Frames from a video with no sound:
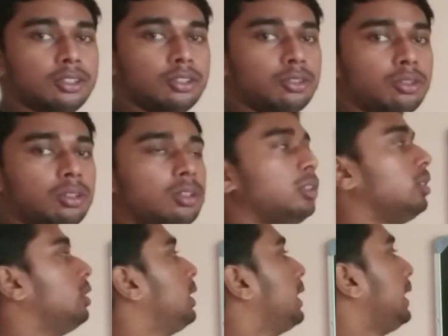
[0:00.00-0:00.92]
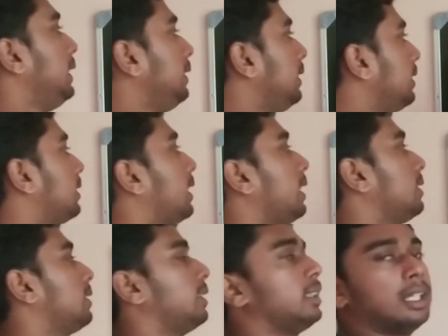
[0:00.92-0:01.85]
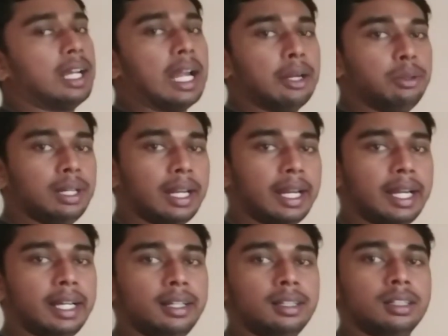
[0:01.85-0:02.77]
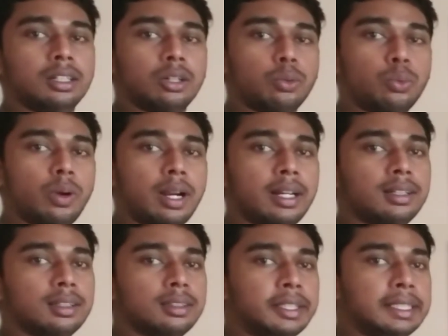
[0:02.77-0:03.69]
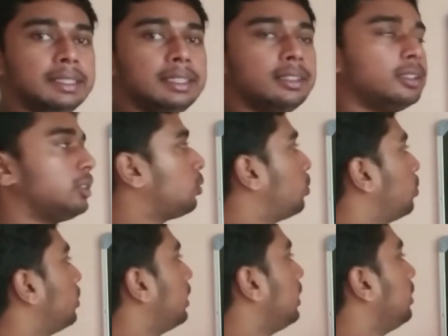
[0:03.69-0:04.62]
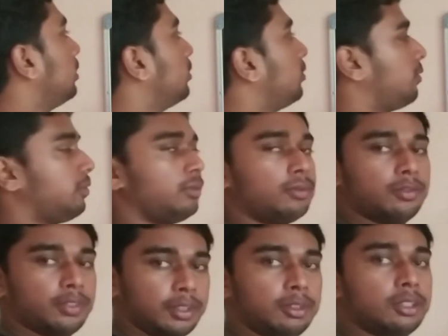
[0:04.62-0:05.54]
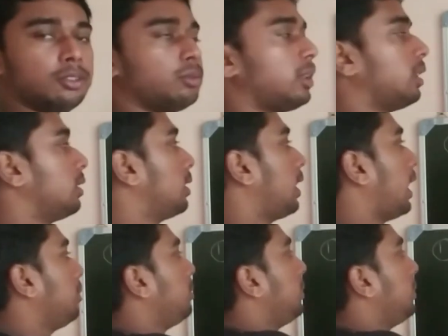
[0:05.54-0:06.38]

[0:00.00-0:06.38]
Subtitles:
So in this case, I will add 1 digit to the previous one. I